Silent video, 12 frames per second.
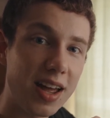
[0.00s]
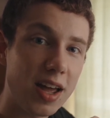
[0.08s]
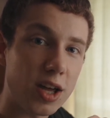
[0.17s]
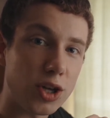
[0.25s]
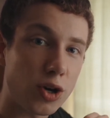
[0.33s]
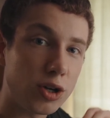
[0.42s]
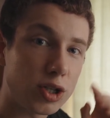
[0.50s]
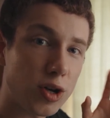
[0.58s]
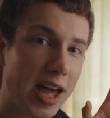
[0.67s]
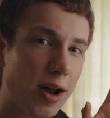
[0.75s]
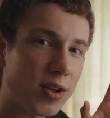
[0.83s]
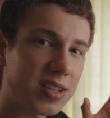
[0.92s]
You could do that
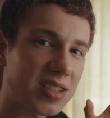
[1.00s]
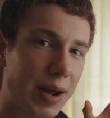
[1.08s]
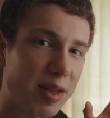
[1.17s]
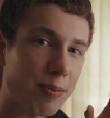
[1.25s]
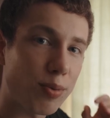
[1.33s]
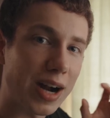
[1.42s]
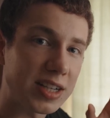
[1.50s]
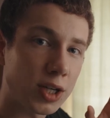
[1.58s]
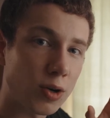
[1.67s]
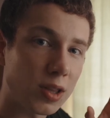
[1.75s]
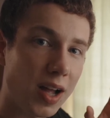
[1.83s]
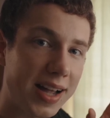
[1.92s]
on set with a
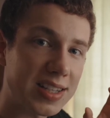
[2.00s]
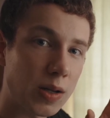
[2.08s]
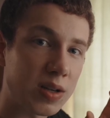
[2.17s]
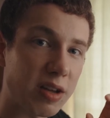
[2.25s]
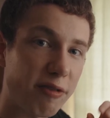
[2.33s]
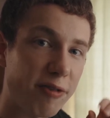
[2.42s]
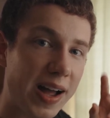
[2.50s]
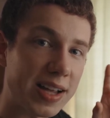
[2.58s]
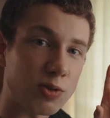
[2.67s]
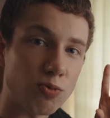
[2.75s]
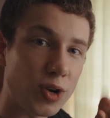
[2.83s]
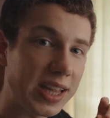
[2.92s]
practical light, as long as it fires
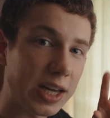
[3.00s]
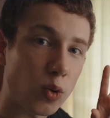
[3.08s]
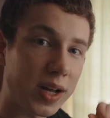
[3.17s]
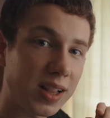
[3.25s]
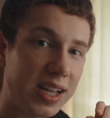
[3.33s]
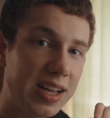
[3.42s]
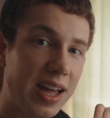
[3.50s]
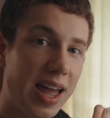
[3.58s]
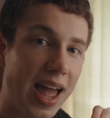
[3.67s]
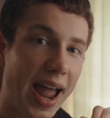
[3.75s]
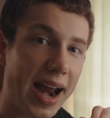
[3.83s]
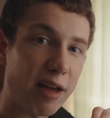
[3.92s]
really quickly,
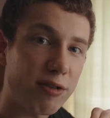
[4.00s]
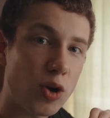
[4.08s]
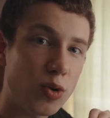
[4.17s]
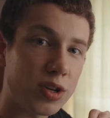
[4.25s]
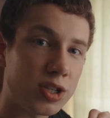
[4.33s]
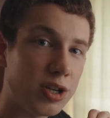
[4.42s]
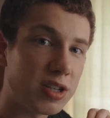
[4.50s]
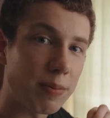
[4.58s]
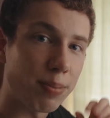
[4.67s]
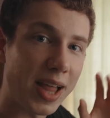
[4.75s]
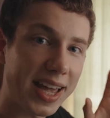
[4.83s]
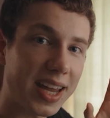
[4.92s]
and if you use a
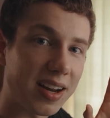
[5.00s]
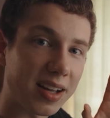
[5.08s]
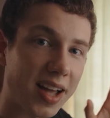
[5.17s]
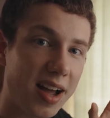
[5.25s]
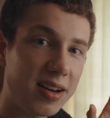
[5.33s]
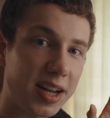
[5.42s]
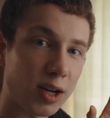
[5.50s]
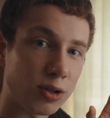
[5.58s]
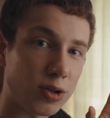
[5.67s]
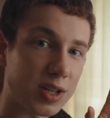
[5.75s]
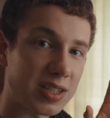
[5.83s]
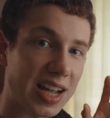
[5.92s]
blank in a gun, it'll do
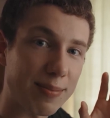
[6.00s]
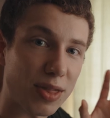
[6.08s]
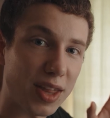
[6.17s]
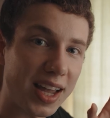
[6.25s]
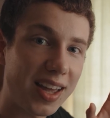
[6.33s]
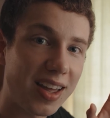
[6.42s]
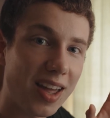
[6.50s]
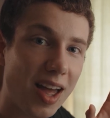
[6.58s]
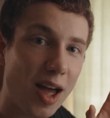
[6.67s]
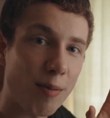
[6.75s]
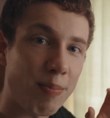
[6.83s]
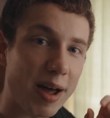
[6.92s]
the same thing.
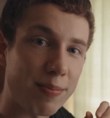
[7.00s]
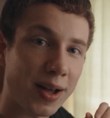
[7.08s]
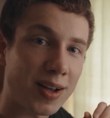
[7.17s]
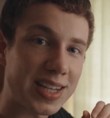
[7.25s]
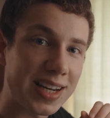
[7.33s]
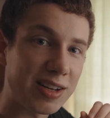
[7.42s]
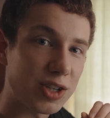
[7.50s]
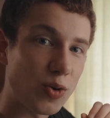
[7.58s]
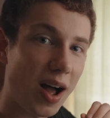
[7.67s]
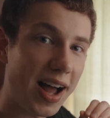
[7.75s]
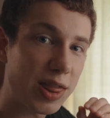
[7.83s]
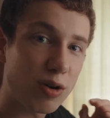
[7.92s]
But because I didn't do
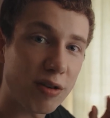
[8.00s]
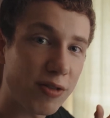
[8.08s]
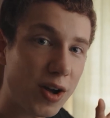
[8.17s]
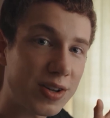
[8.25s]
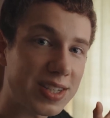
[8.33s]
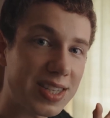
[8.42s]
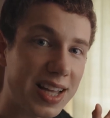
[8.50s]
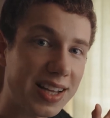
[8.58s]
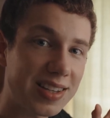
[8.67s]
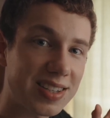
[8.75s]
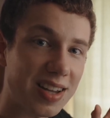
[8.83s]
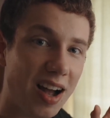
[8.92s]
either of those
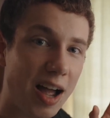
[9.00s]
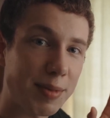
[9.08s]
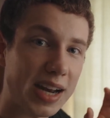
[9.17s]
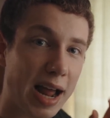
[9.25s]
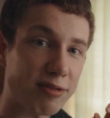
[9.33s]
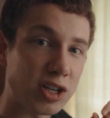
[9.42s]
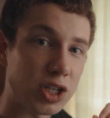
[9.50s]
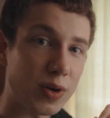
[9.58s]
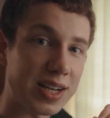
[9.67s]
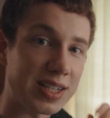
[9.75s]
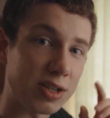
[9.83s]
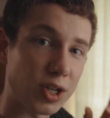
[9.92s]
things, I'm going to have to do
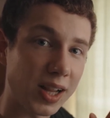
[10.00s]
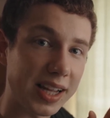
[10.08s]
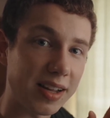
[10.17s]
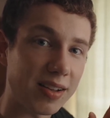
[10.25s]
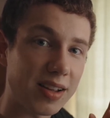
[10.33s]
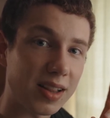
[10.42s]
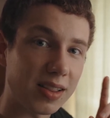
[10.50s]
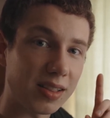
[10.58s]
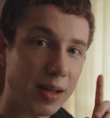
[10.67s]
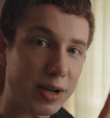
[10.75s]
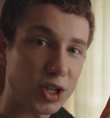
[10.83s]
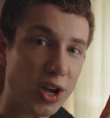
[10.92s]
it digitally.
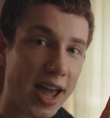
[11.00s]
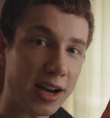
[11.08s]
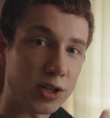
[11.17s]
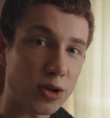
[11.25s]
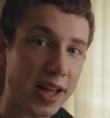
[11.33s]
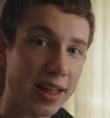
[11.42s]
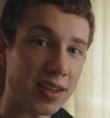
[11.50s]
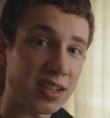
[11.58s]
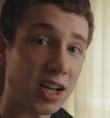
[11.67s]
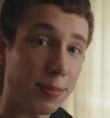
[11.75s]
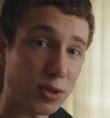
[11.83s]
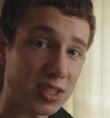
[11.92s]
Let me show you how to do that. There's a
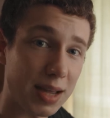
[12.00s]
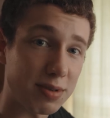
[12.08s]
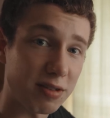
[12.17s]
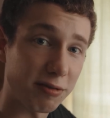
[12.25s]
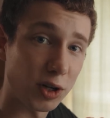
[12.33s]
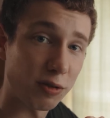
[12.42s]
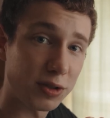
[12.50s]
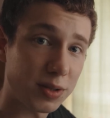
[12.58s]
couple steps involved.